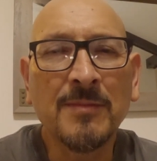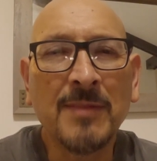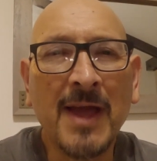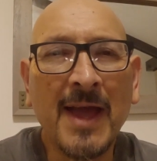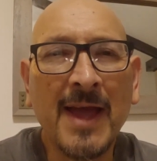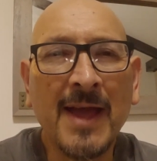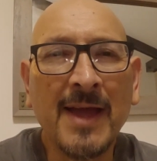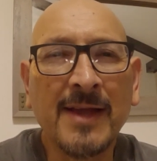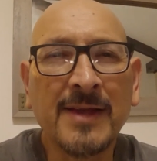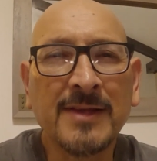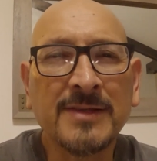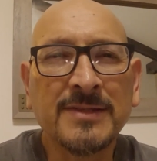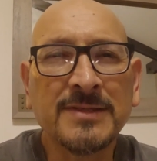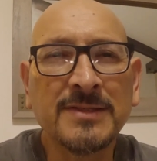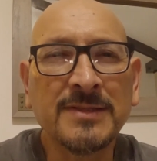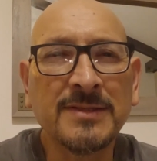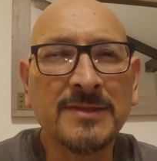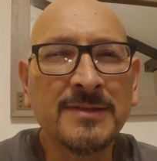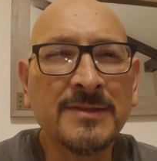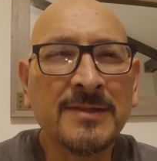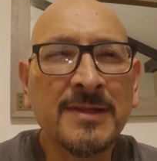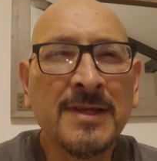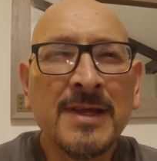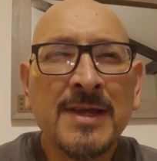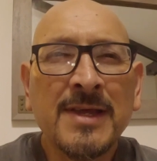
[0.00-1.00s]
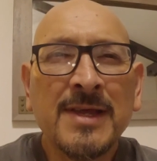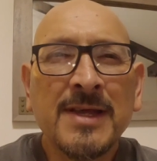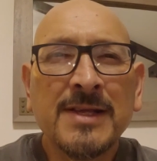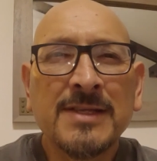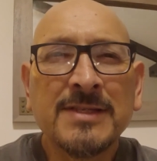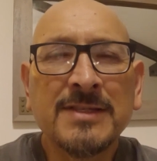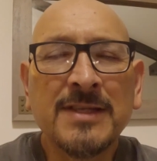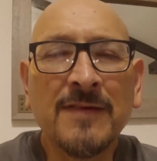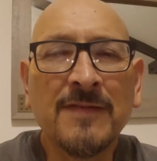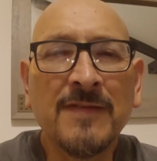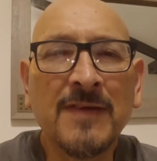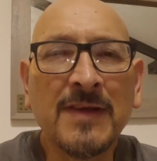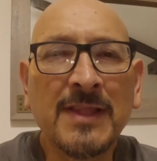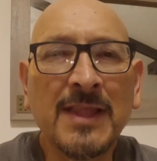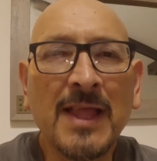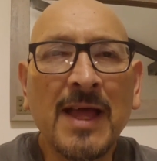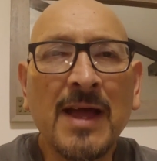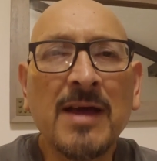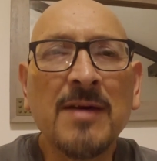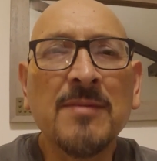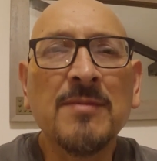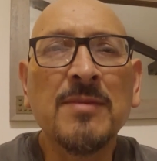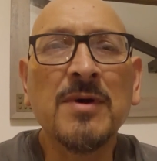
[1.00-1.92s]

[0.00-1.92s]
bags and stuff like that.